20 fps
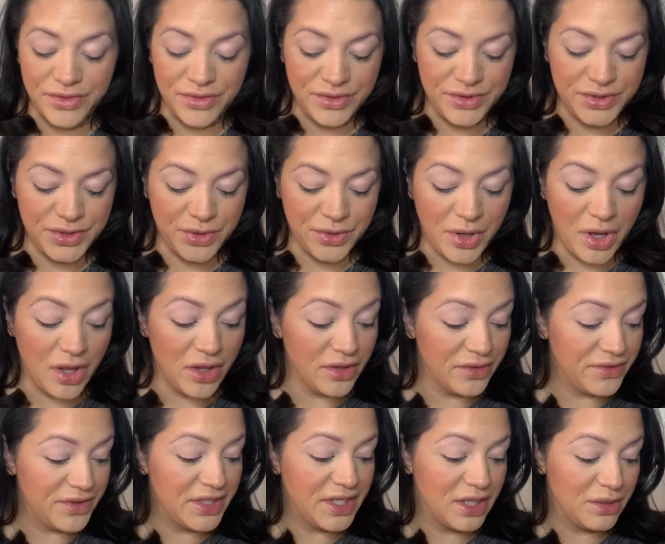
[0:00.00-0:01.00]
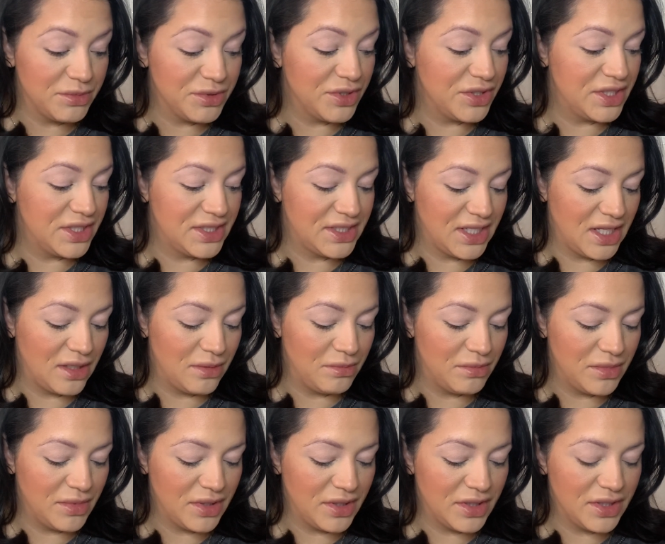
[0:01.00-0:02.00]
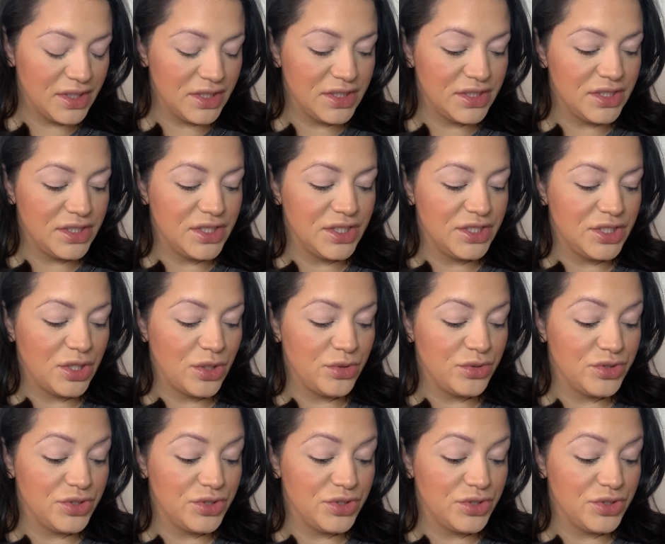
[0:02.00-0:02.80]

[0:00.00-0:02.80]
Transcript: So all of the names are the same. The tones